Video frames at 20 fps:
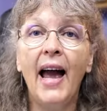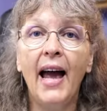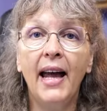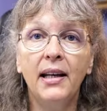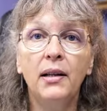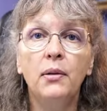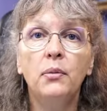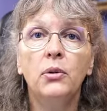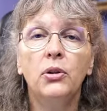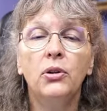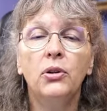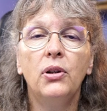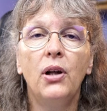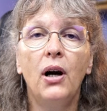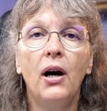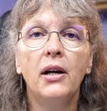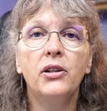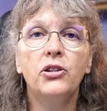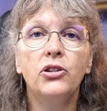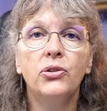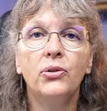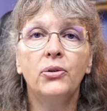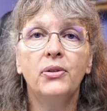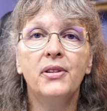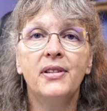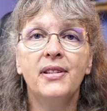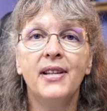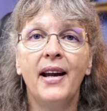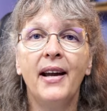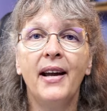animal, I
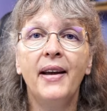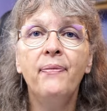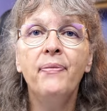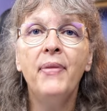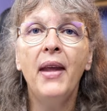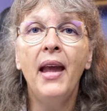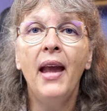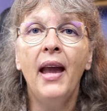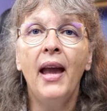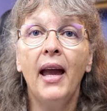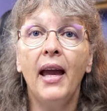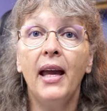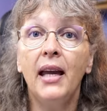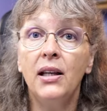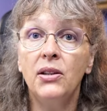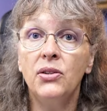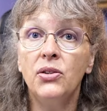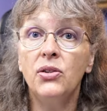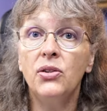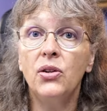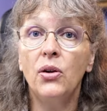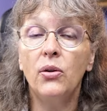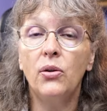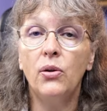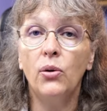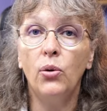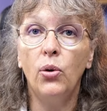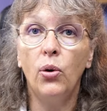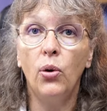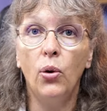should say, is
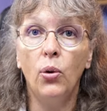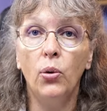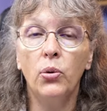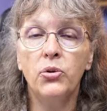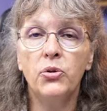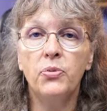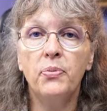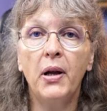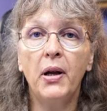the horse.